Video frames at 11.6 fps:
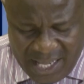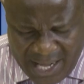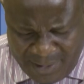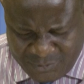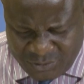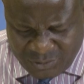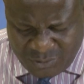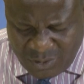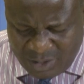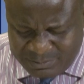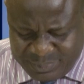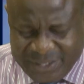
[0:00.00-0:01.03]
I'm going to
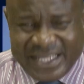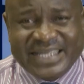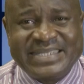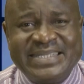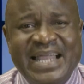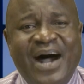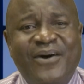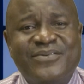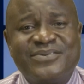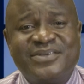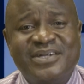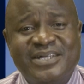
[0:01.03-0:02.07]
go and break now.